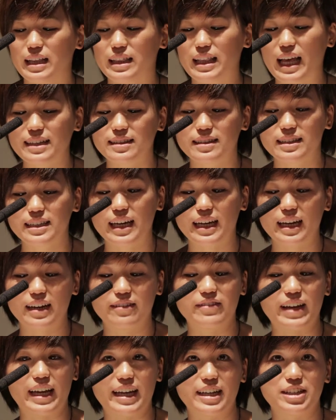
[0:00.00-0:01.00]
Lastly, I
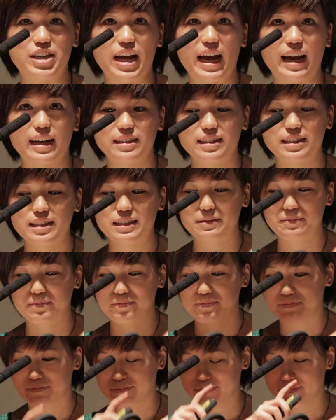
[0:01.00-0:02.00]
have Ajax,
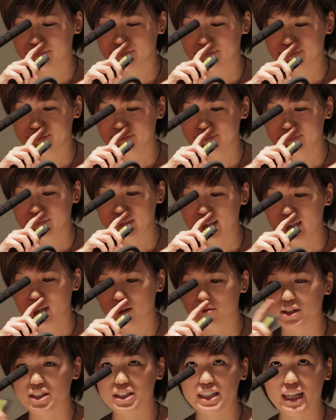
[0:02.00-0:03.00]

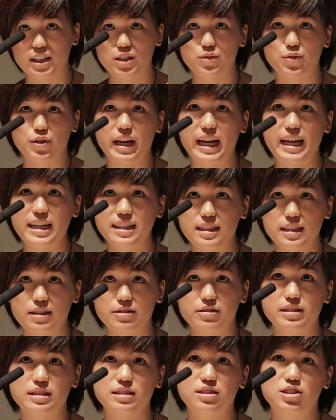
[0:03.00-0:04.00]
which stands for
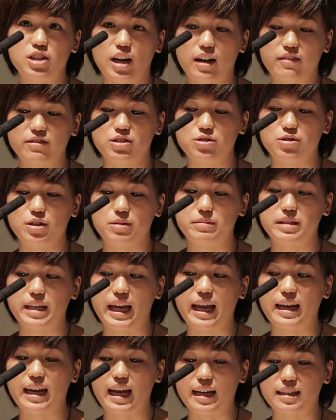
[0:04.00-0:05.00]
Asynchronous JavaScript
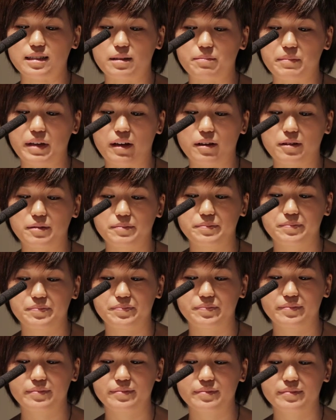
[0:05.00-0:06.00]
and XML.
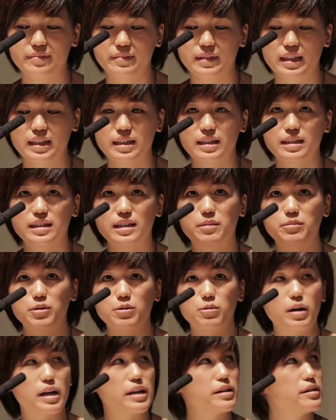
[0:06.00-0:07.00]

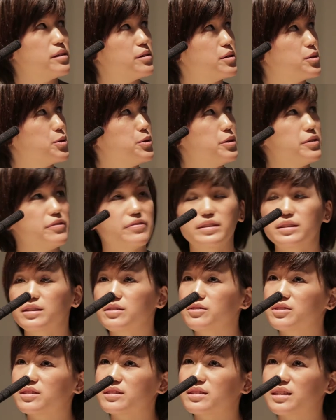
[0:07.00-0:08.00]
Number one, who even
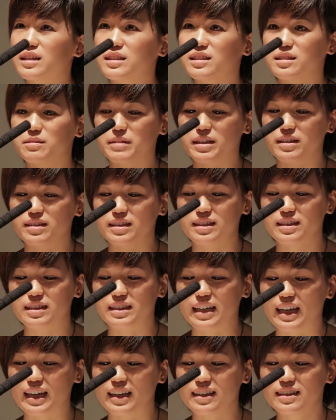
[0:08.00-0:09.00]
uses XML these
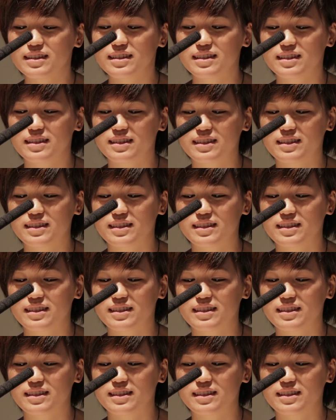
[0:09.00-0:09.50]
days?